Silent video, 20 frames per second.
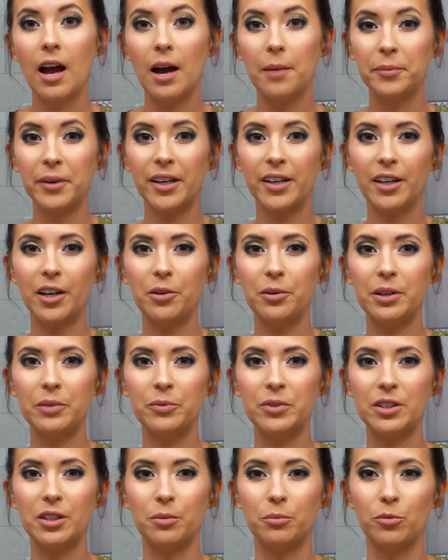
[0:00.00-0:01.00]
I'm going to go in
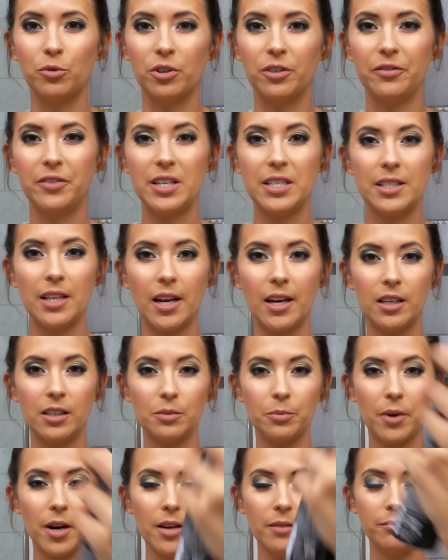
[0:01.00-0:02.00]
with the Morphe setting
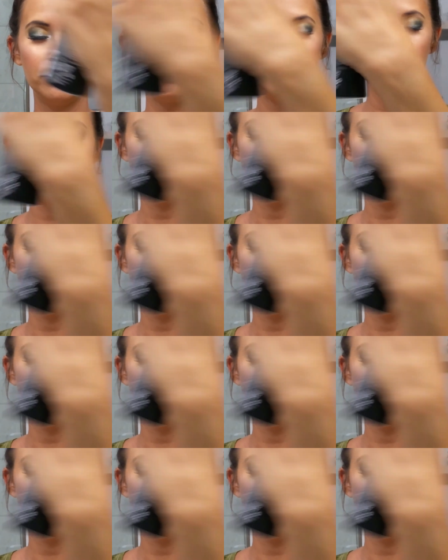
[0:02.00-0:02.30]
spray.